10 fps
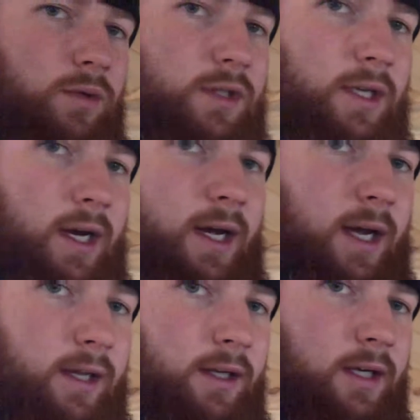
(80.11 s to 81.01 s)

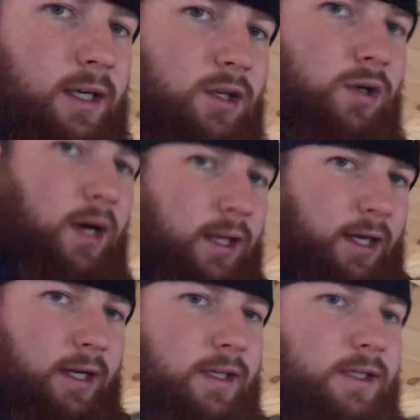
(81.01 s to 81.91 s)
LED truck
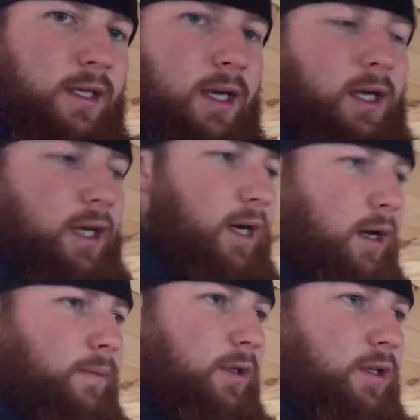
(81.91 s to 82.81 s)
lights.
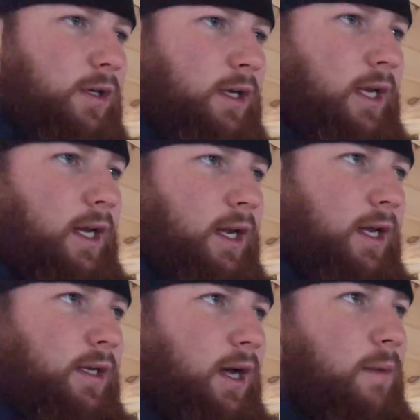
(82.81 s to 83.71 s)
That you can
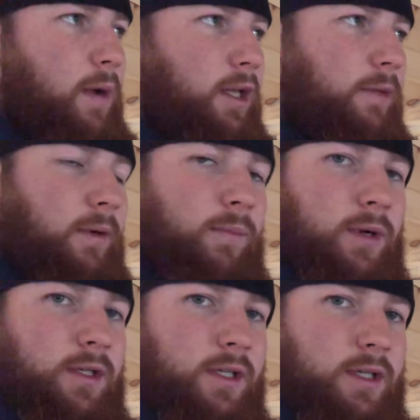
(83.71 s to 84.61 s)
get I bought them at
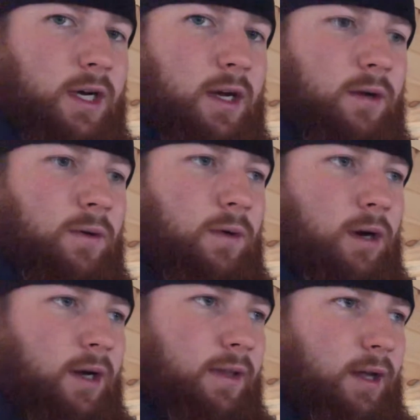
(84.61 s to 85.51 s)
Princess
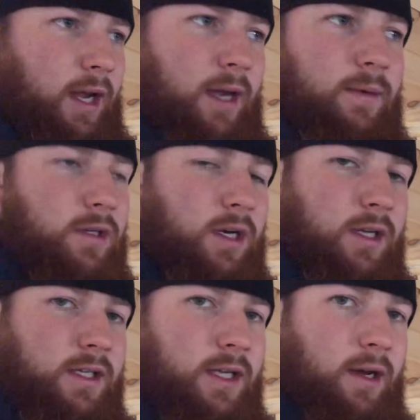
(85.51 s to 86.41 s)
Auto. The
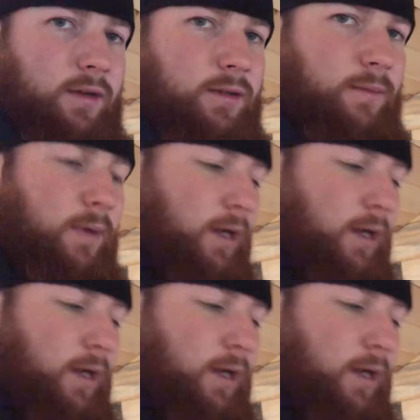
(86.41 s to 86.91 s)
Amazon sells them.